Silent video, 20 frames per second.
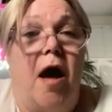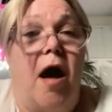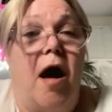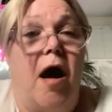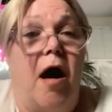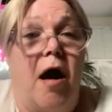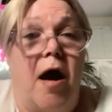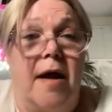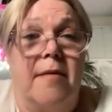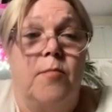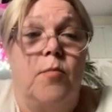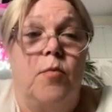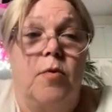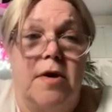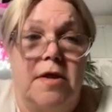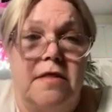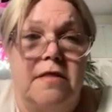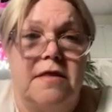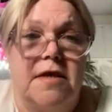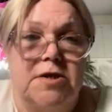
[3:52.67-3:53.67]
I'm
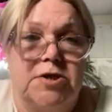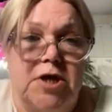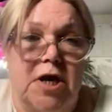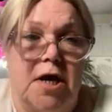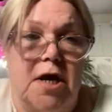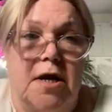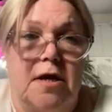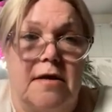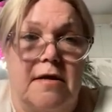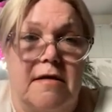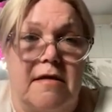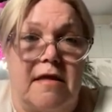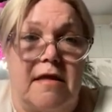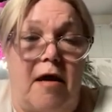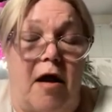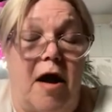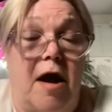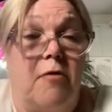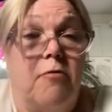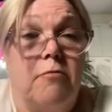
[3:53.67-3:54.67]
with the tilers.
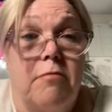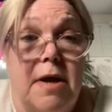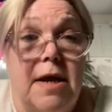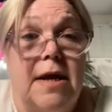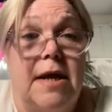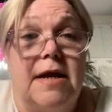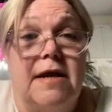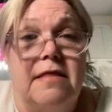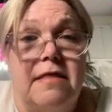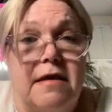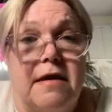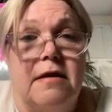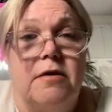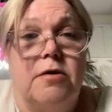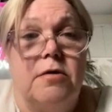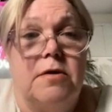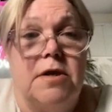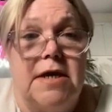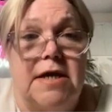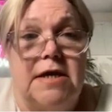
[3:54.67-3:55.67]
I really think
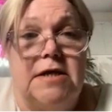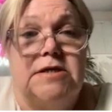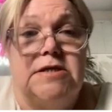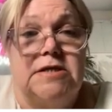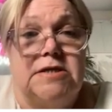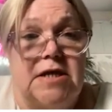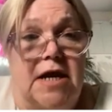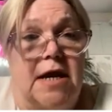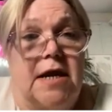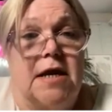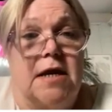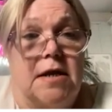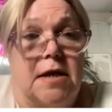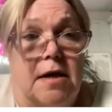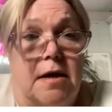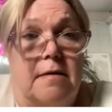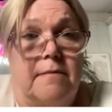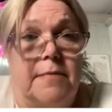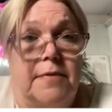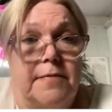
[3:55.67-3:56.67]
you need to take it
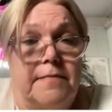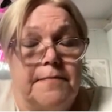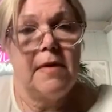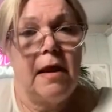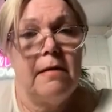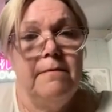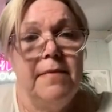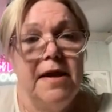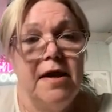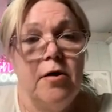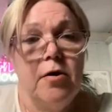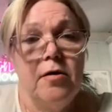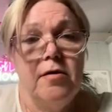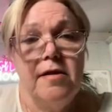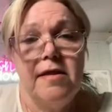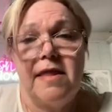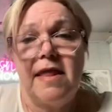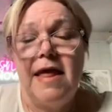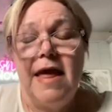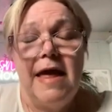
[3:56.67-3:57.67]
up,
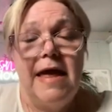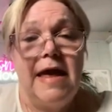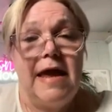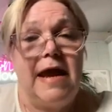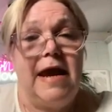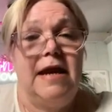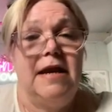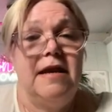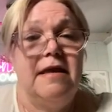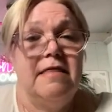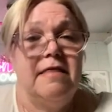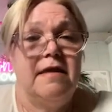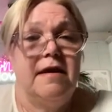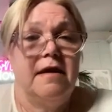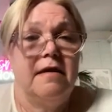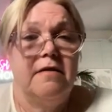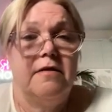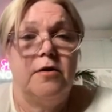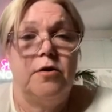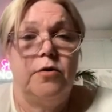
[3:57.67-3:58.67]
because
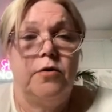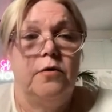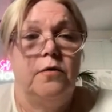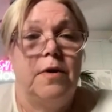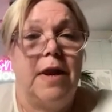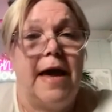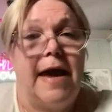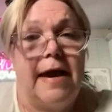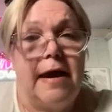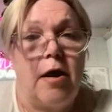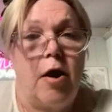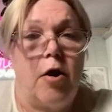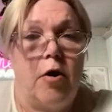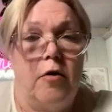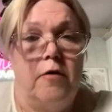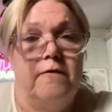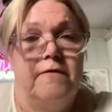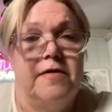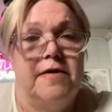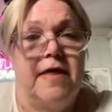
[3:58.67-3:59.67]
anything that you lay
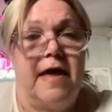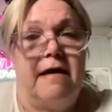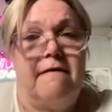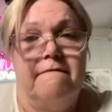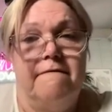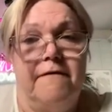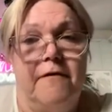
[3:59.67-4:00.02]
over that